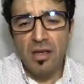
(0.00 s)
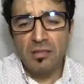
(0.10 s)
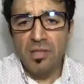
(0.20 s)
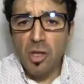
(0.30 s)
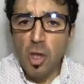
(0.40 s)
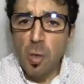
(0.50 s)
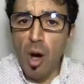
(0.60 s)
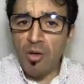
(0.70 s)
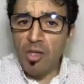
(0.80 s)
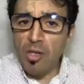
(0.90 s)
The tube
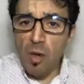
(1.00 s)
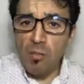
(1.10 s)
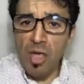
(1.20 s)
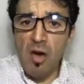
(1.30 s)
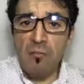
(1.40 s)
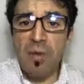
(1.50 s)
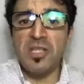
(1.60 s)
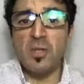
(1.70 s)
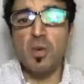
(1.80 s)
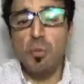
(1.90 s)
on the tummy of
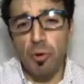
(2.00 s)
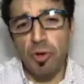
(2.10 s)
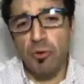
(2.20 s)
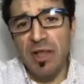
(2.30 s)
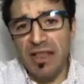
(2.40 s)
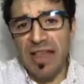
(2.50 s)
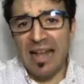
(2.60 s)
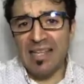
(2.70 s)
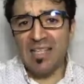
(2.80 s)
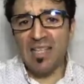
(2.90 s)
patients with peritoneal
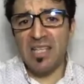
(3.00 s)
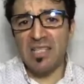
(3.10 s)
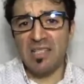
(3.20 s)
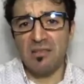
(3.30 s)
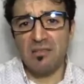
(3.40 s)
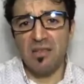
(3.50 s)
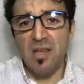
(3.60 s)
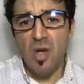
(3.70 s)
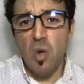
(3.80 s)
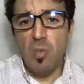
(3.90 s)
dialysis
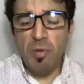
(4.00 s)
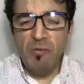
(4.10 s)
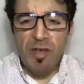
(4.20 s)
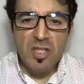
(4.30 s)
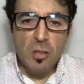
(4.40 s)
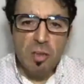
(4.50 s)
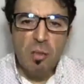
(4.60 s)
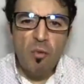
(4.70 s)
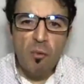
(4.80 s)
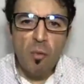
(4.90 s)
will prevent some
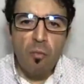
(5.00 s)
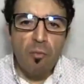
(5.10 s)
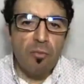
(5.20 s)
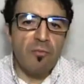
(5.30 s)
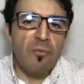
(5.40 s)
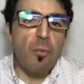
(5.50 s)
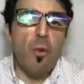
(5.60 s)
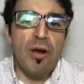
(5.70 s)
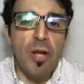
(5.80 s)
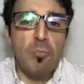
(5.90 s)
people from
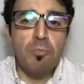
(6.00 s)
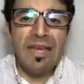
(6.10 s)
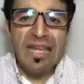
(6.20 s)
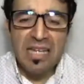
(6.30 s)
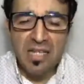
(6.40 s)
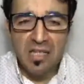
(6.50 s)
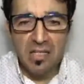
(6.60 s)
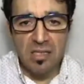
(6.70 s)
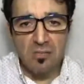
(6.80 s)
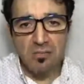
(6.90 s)
wearing bikinis
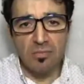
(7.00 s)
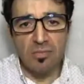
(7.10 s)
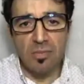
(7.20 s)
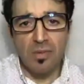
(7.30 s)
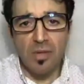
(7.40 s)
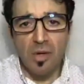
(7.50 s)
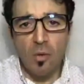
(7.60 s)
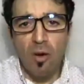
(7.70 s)
while